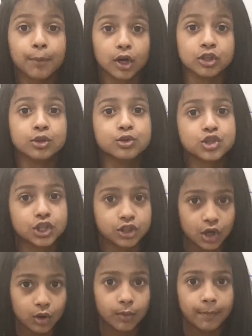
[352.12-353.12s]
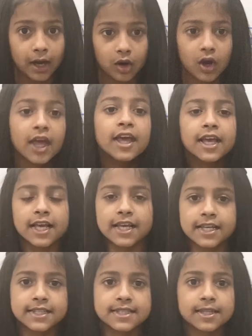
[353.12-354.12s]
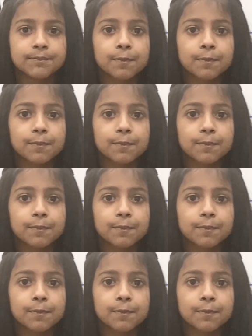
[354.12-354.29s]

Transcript: part you should know about is